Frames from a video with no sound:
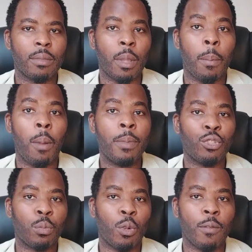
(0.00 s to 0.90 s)
The pump is
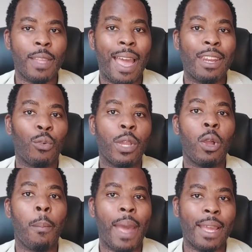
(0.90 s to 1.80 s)
removed, and the ring
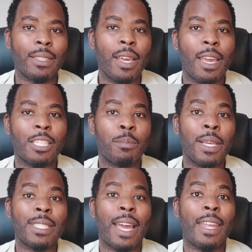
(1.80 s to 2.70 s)
or band is
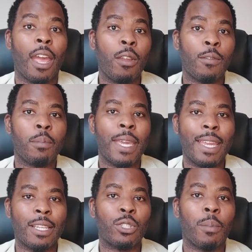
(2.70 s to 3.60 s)
placed at the end of the
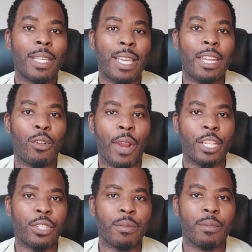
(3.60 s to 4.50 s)
penis to maintain the
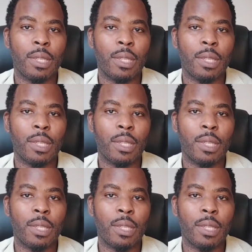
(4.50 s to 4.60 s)
erection.